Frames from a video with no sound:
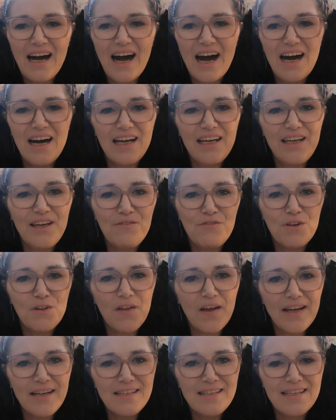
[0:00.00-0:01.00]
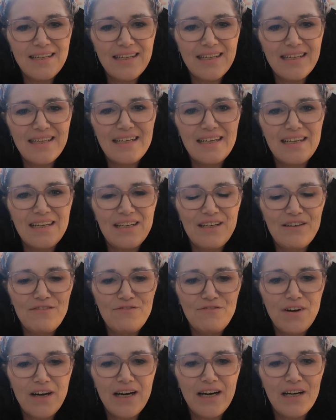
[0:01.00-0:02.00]
uh, if you liked it,
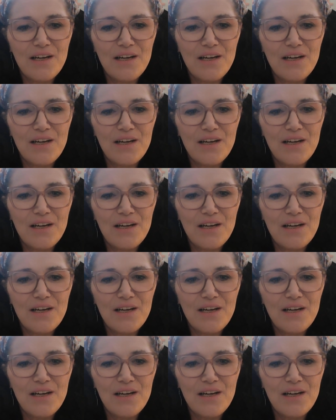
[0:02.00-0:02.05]
if uh,